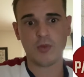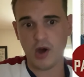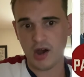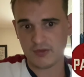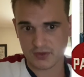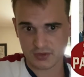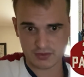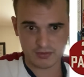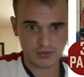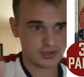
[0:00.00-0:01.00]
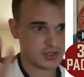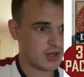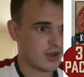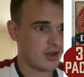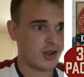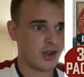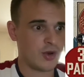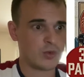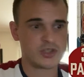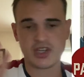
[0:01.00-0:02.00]
waffles, uh,
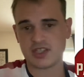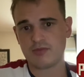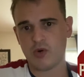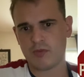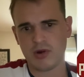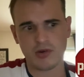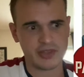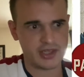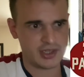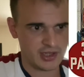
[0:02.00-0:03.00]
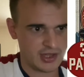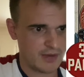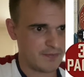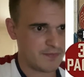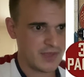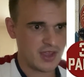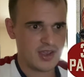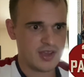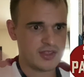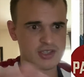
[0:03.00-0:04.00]
which has more protein in them.
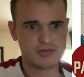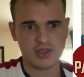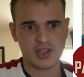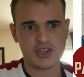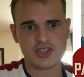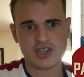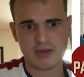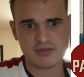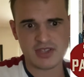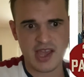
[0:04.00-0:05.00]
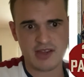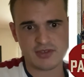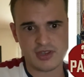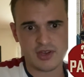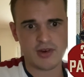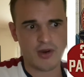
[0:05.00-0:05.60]
This really just comes down to your